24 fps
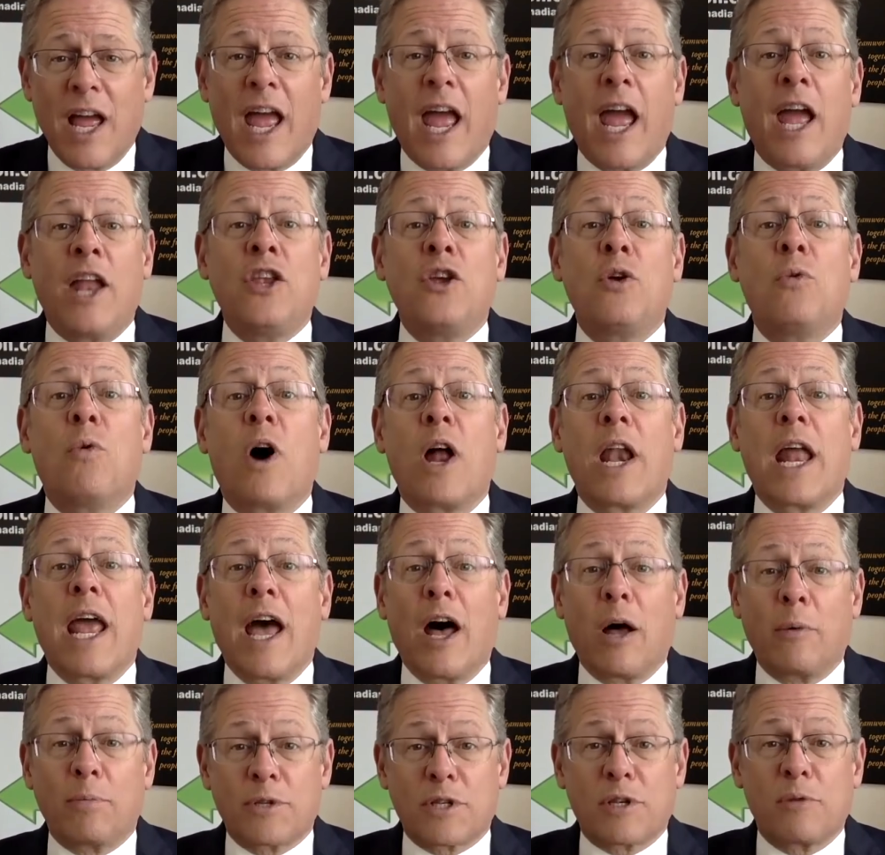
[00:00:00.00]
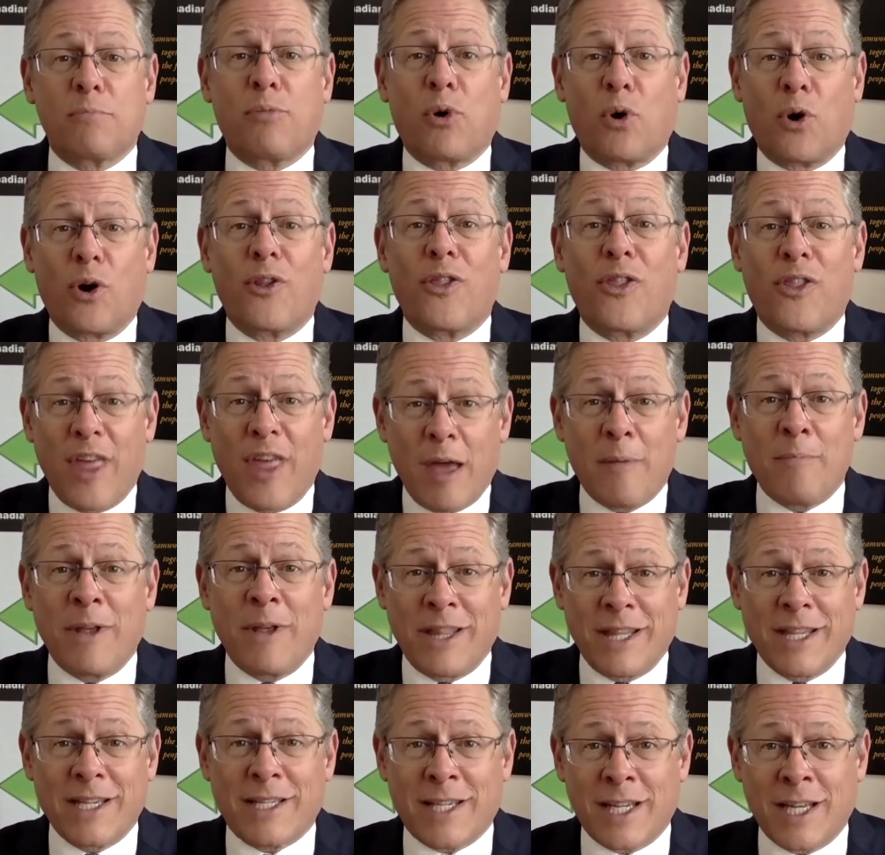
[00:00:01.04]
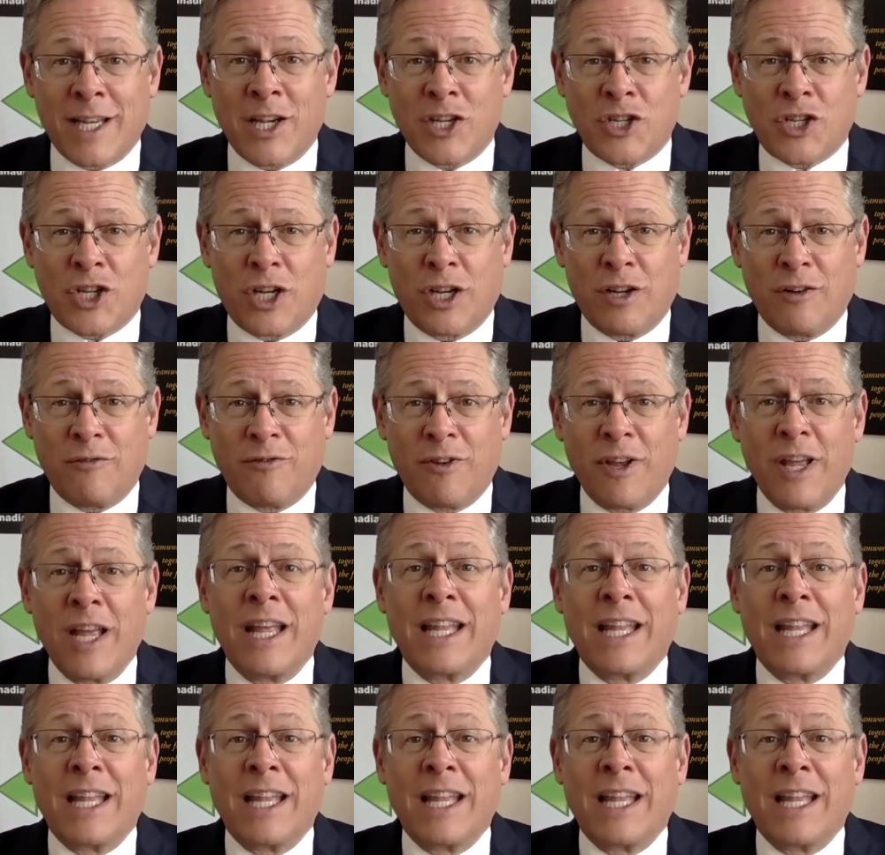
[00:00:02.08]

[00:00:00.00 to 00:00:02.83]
and you want to help support them in this initiative,